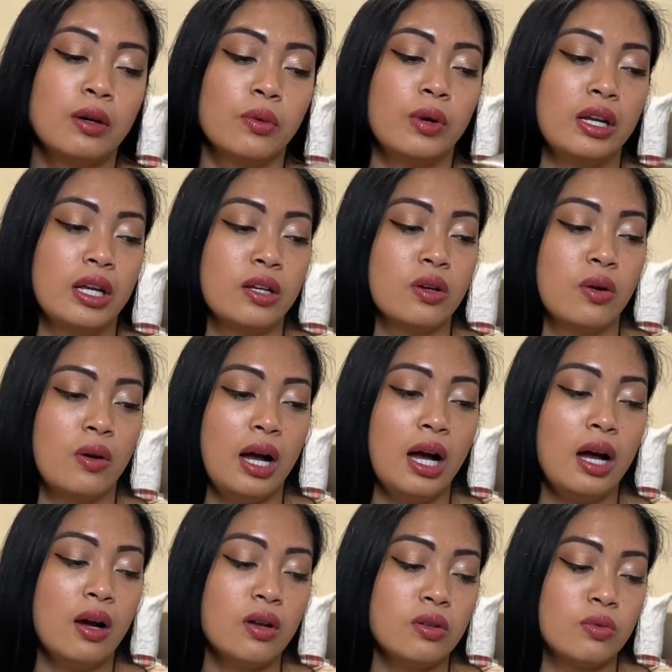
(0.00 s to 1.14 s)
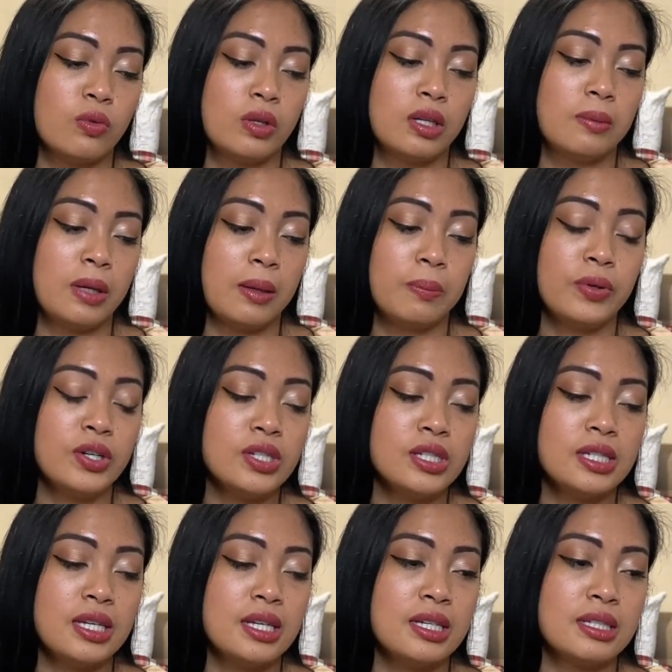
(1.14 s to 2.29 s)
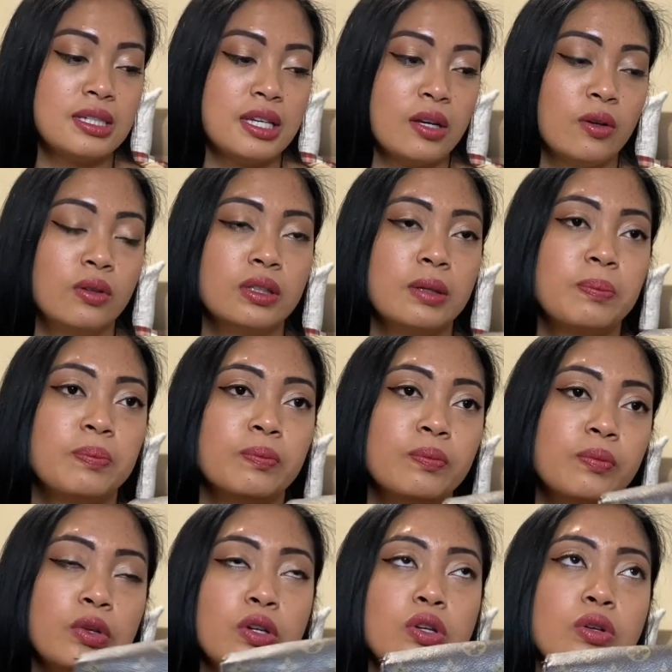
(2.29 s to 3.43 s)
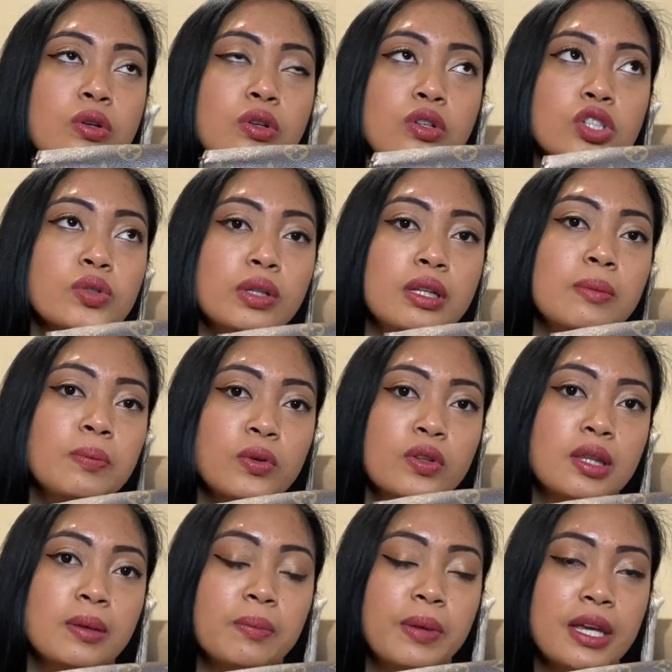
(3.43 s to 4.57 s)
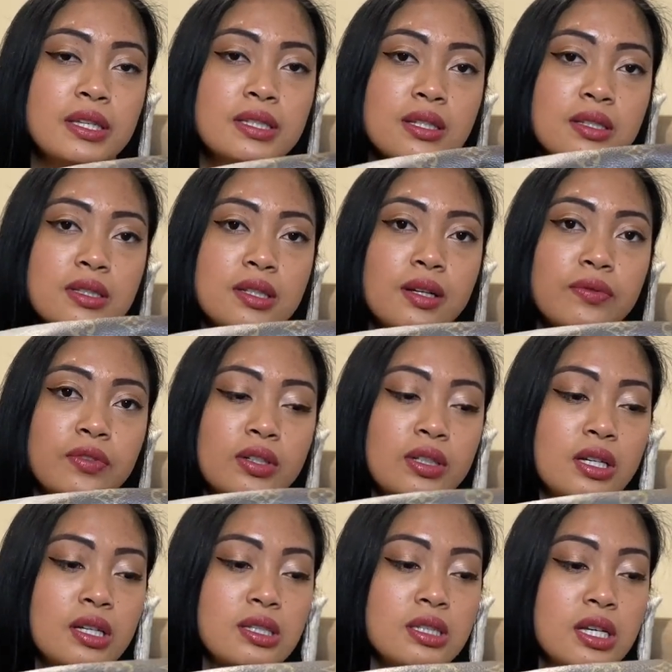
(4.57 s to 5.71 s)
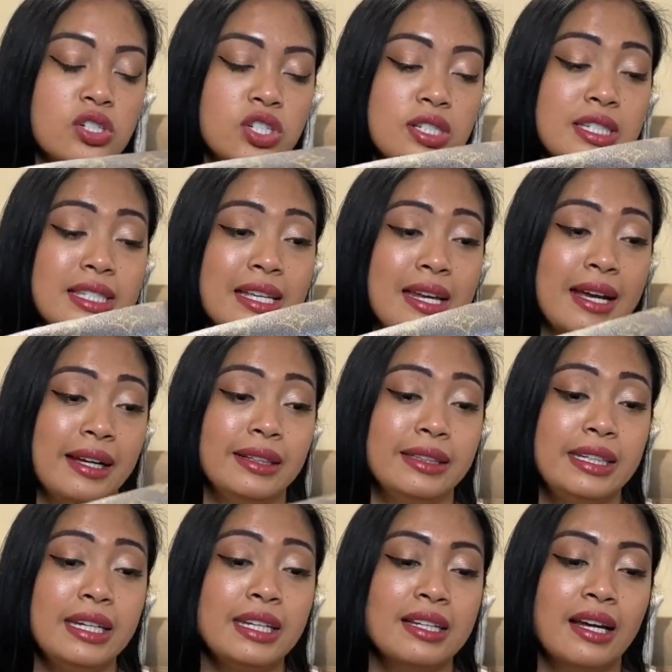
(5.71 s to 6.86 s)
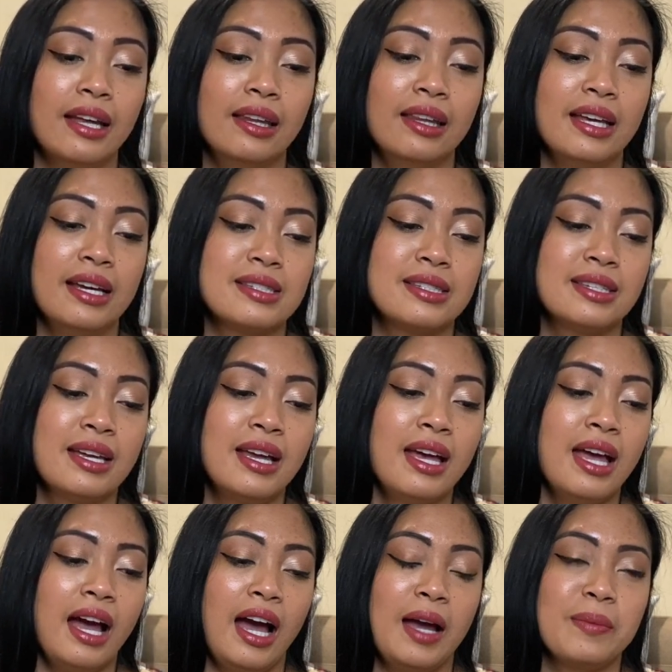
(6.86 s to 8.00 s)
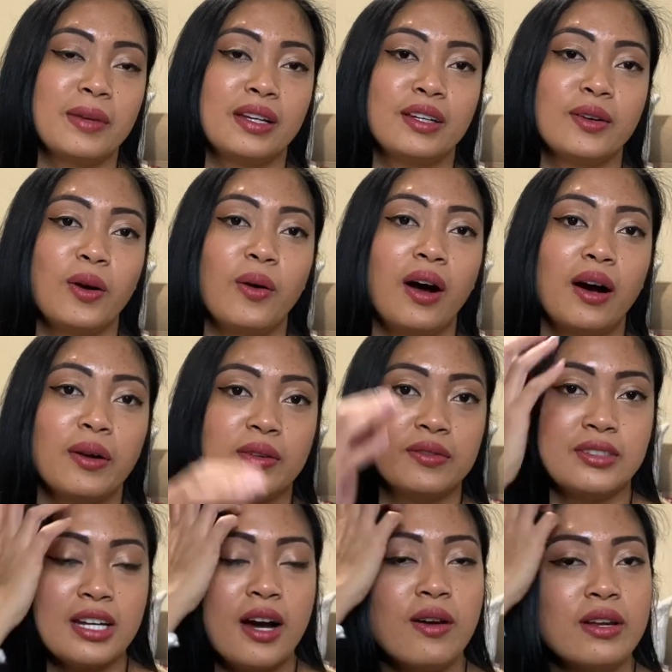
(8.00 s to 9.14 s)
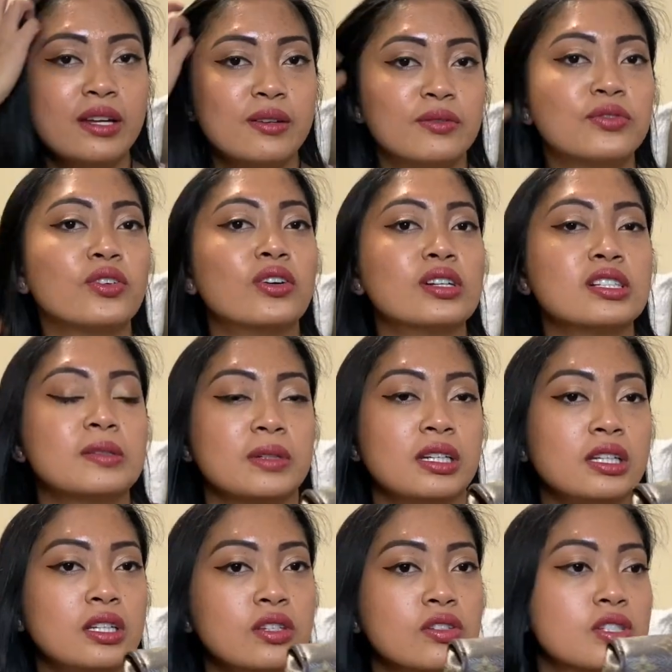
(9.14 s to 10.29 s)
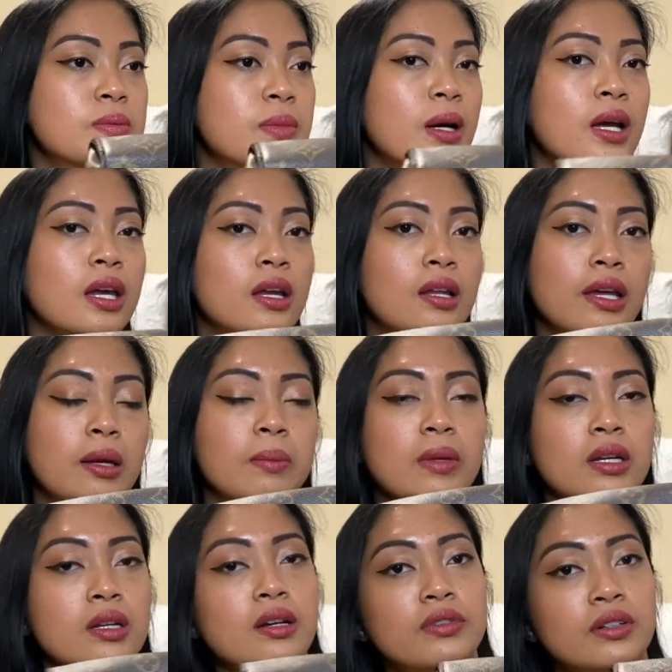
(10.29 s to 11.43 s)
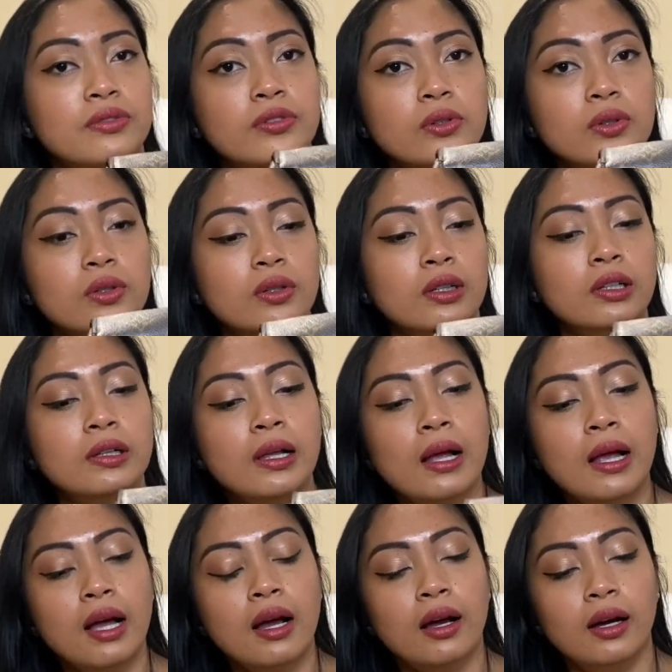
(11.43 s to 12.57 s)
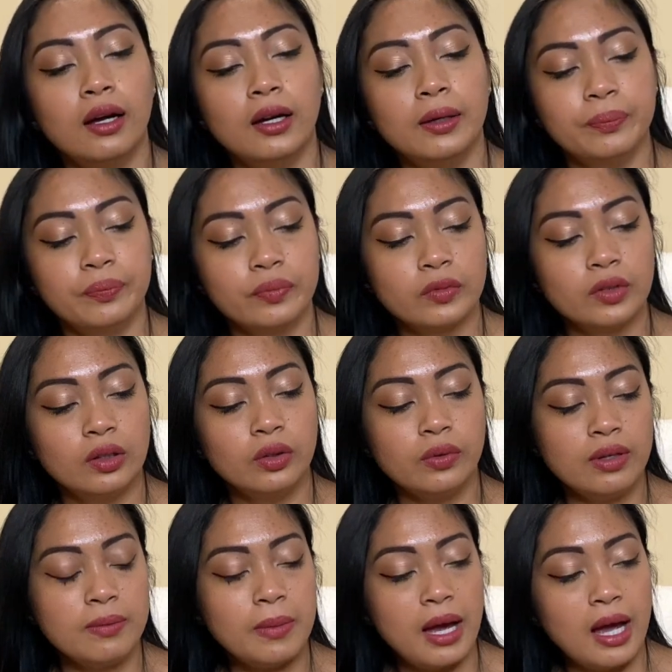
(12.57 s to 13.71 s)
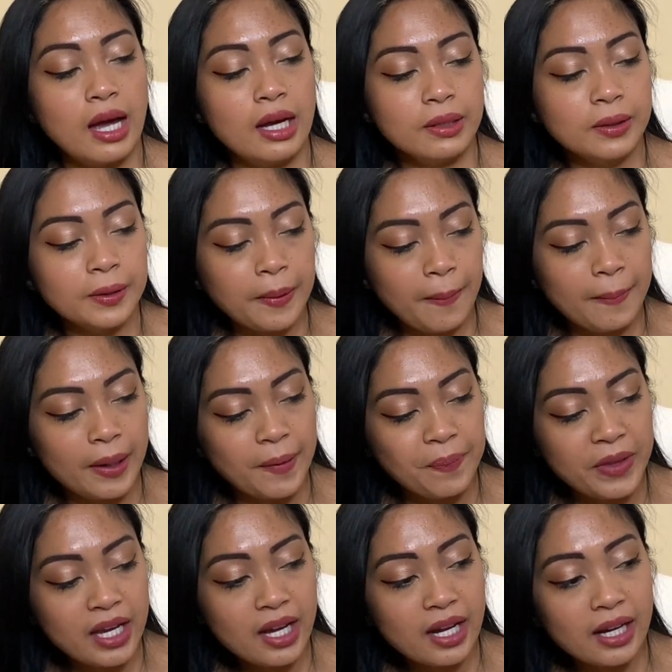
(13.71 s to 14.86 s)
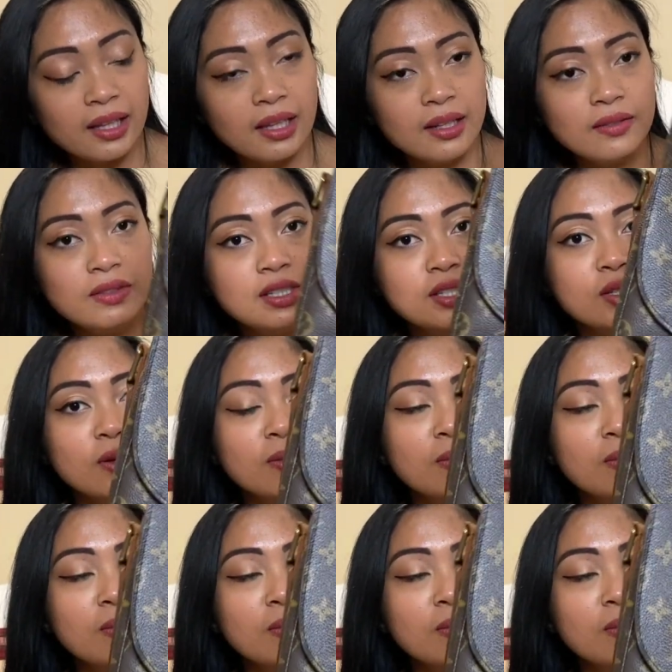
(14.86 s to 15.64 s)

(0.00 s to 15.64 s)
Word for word: when I go out in my purses. I only usually put the basic stuff or the essentials that I need, unless I'm gonna go out of town. And of course I'm gonna use my Neverfull Louis bag. But yeah, I love this so